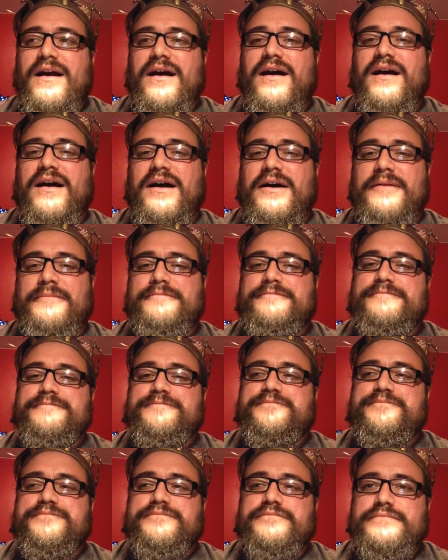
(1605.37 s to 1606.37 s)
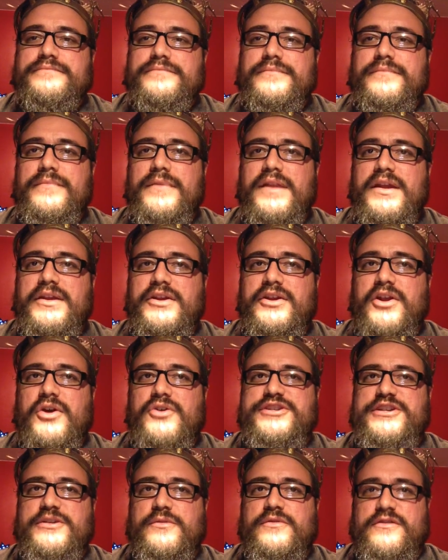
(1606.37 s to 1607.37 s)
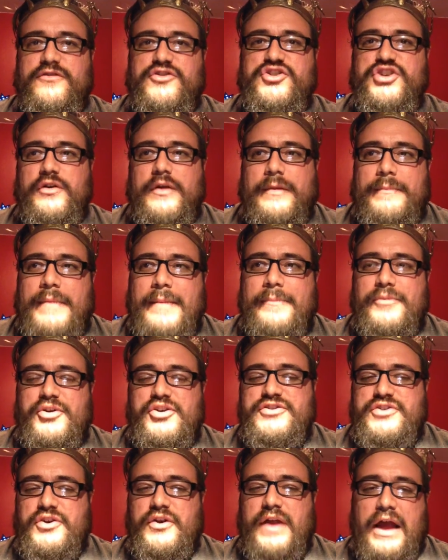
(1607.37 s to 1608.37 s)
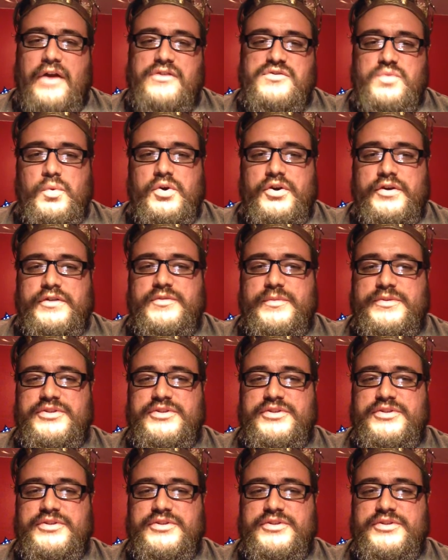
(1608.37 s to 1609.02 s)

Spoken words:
You know, she remembers her house words,